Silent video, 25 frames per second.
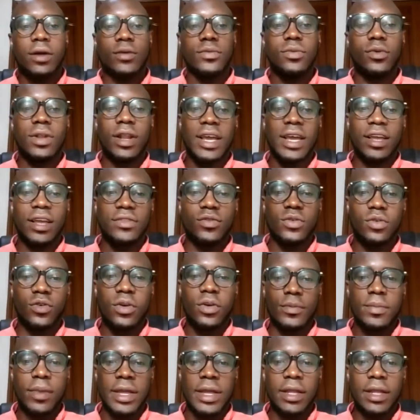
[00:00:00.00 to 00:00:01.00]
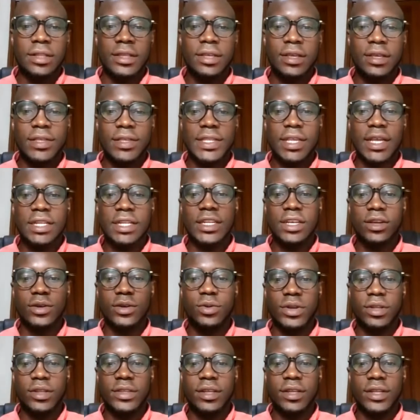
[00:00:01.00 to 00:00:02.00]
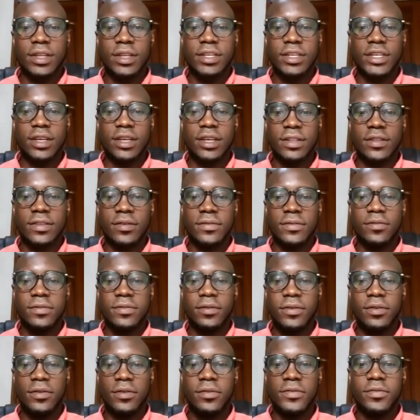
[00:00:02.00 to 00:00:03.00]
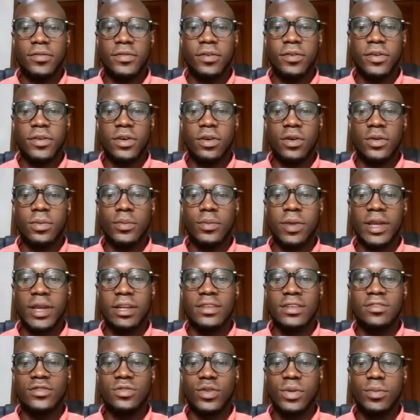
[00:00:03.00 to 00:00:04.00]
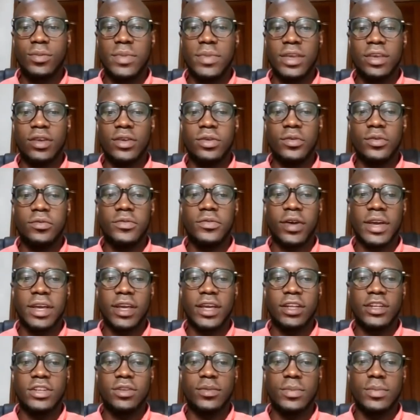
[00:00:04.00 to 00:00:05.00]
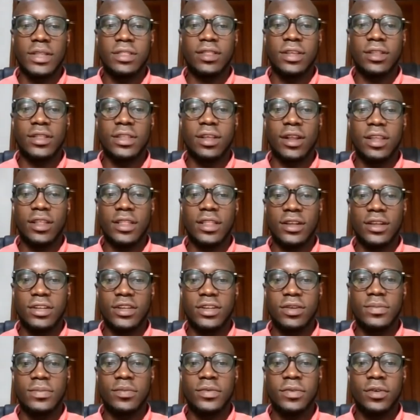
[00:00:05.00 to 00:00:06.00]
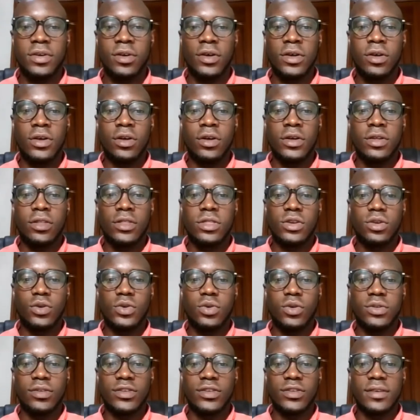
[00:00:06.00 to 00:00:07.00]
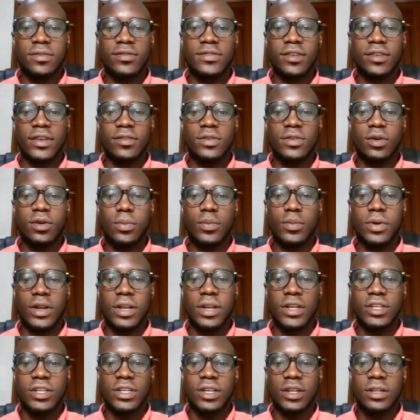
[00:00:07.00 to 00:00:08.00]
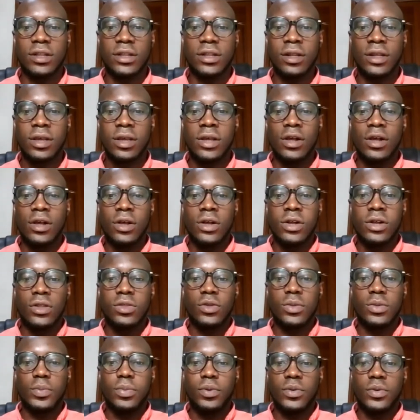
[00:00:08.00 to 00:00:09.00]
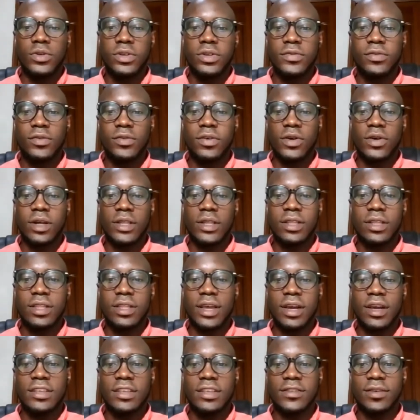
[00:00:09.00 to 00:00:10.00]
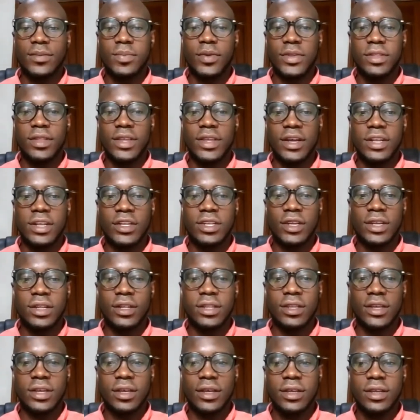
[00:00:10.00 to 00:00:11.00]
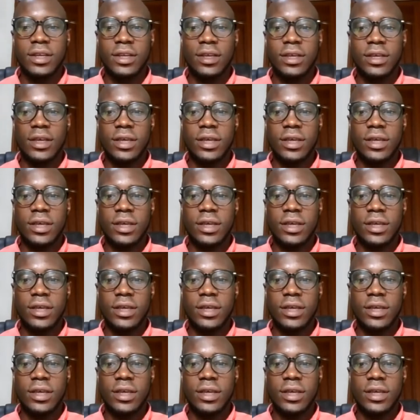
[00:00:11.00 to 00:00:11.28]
I would like to commend such a great initiative for mainstreaming youth engagement and the leadership through South-South cooperation to push forward the ICPD agenda